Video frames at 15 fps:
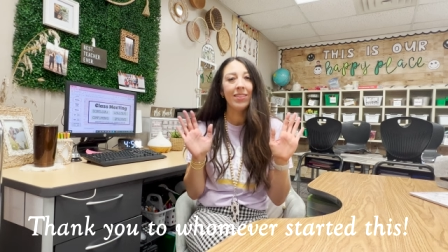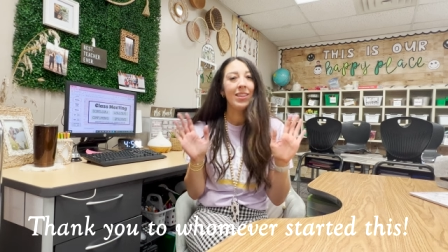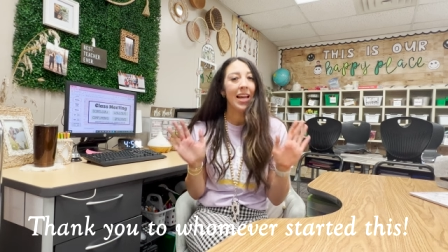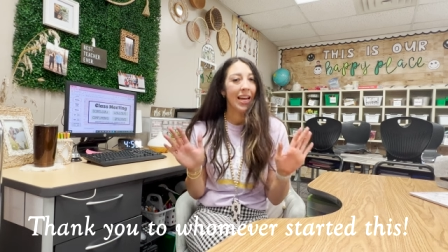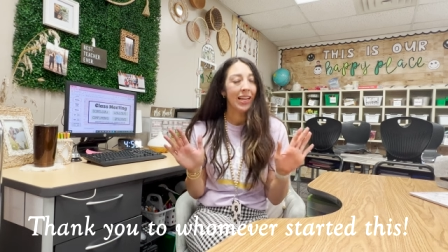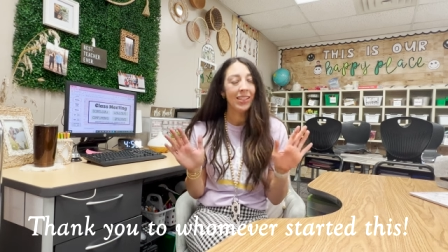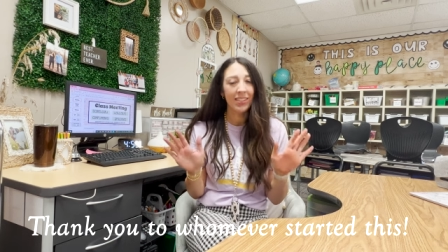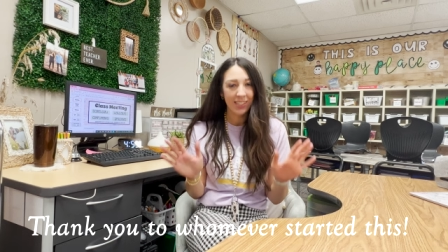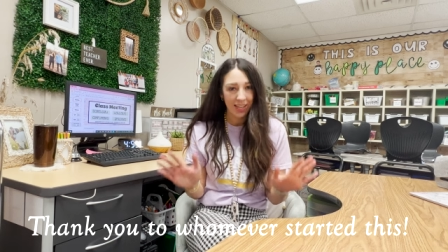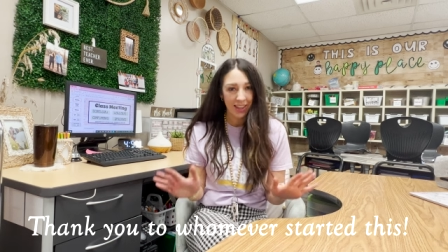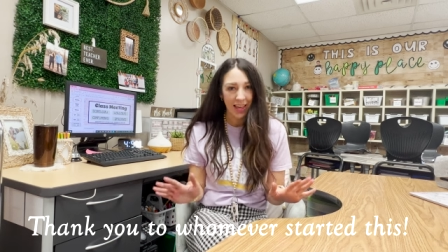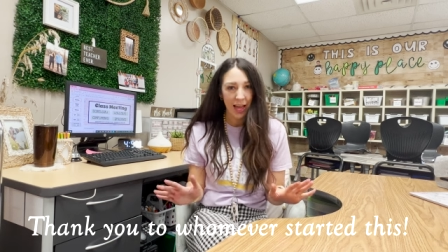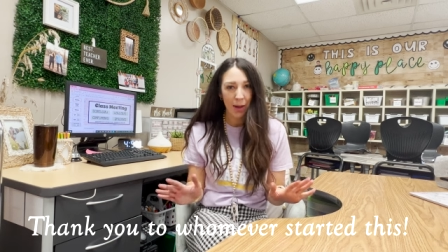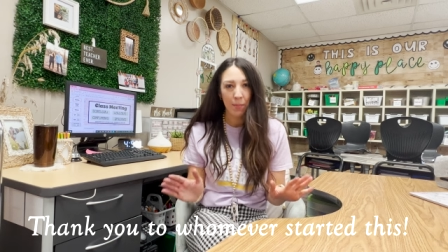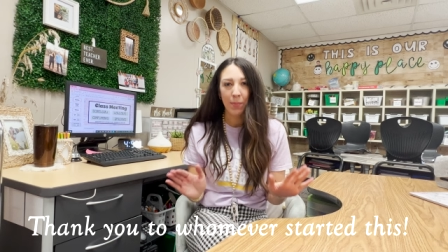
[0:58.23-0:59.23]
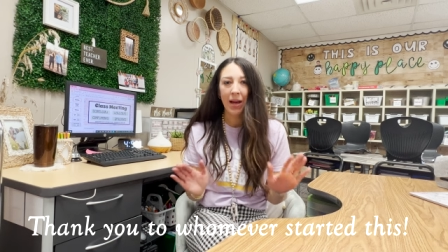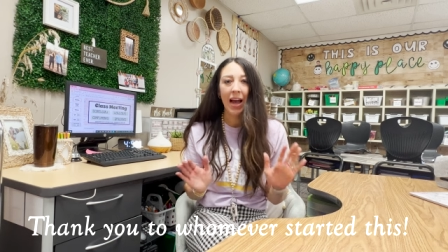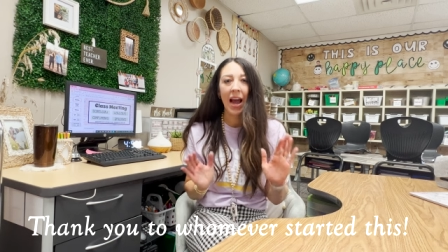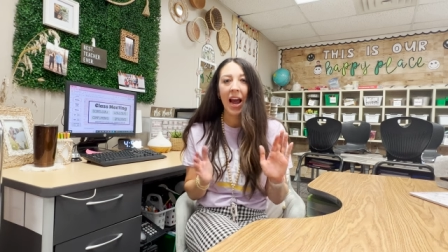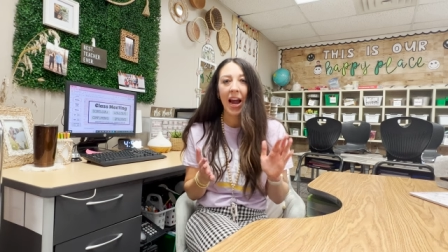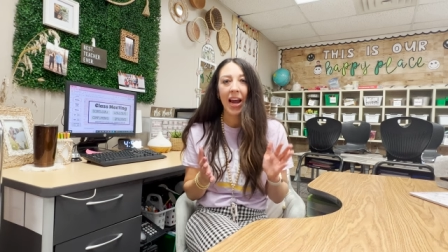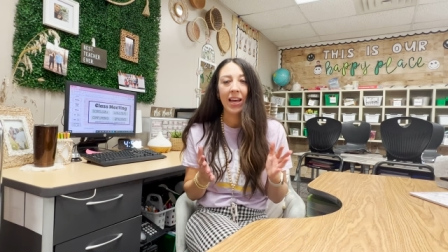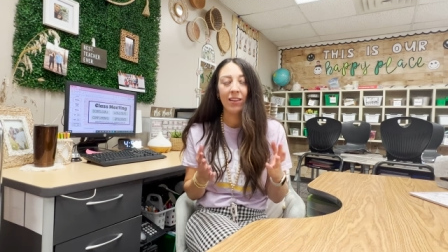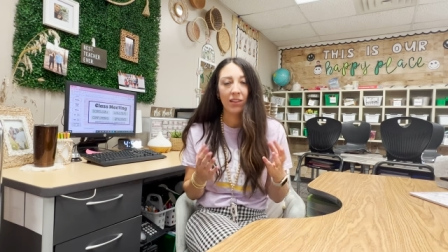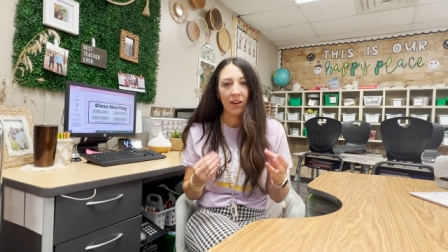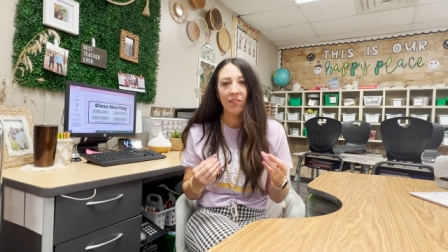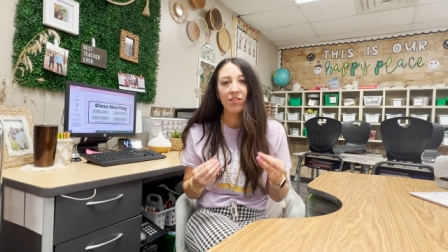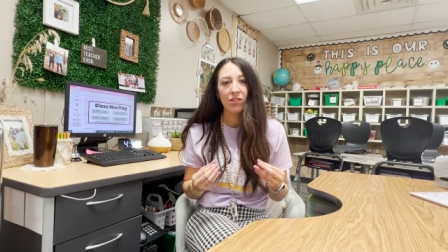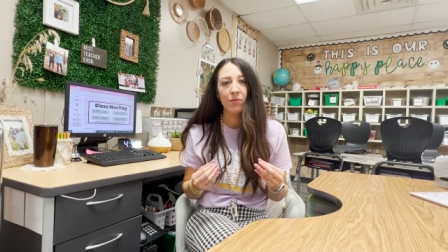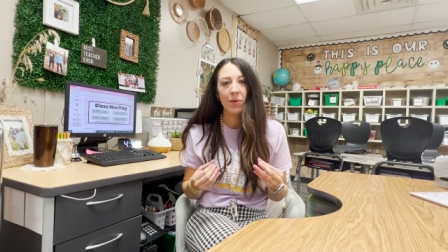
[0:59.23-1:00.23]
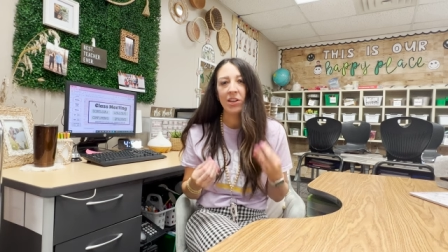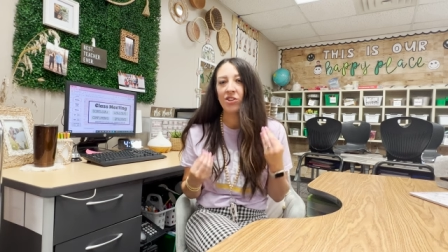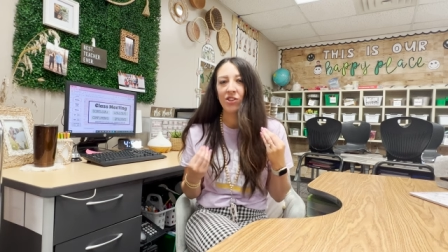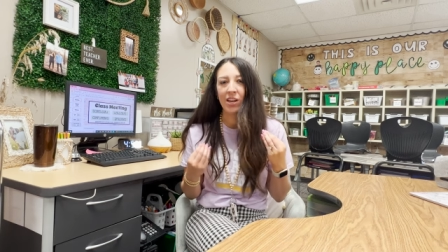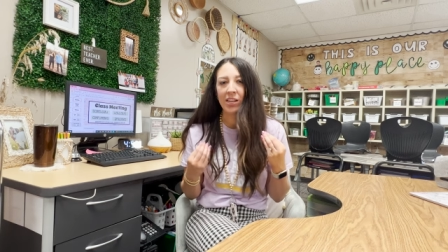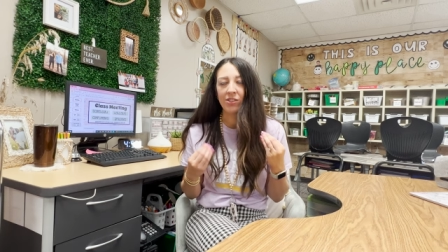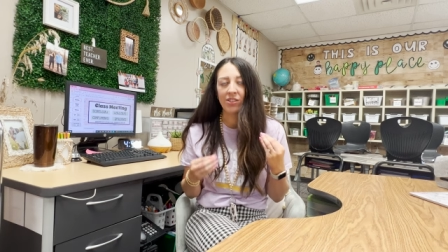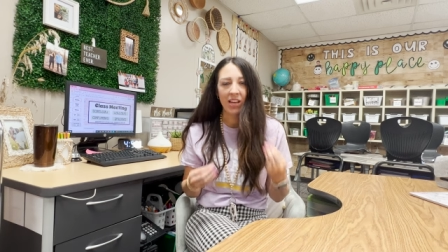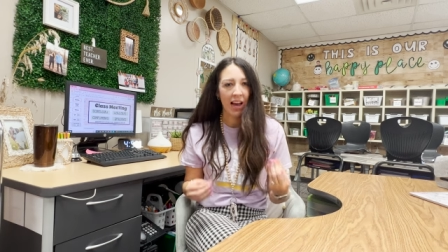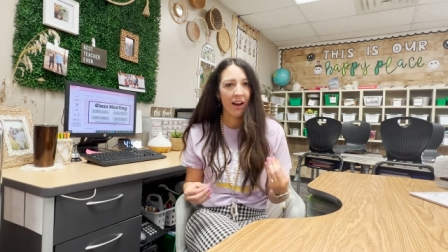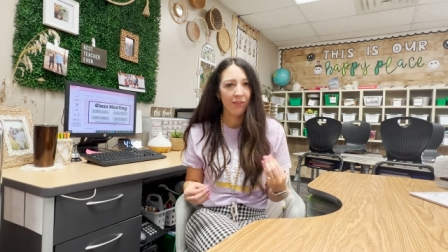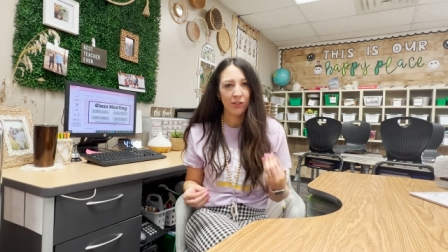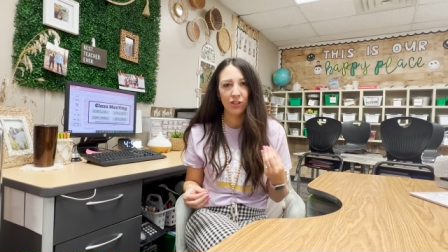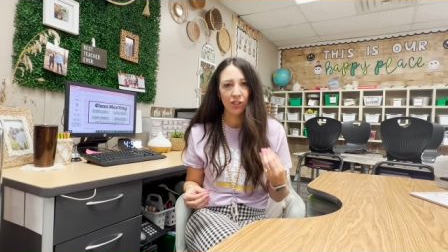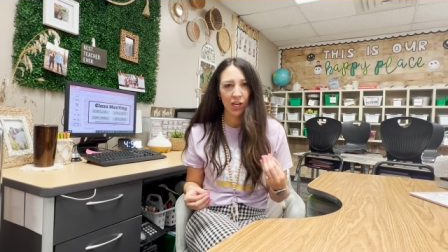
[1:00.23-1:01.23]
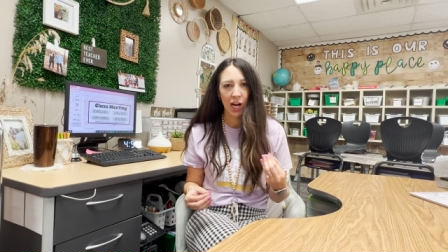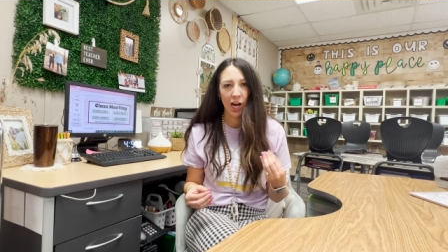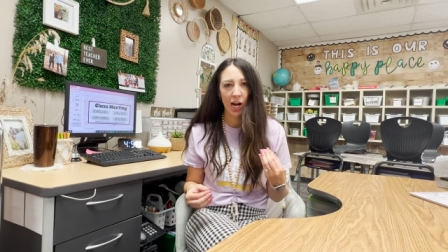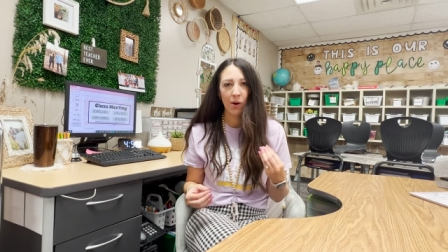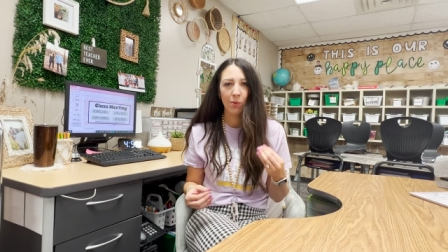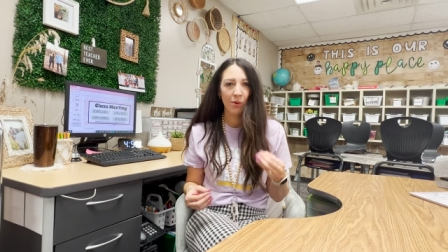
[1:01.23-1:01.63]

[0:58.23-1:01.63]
thanks to them, but I love it so much that I just have to share it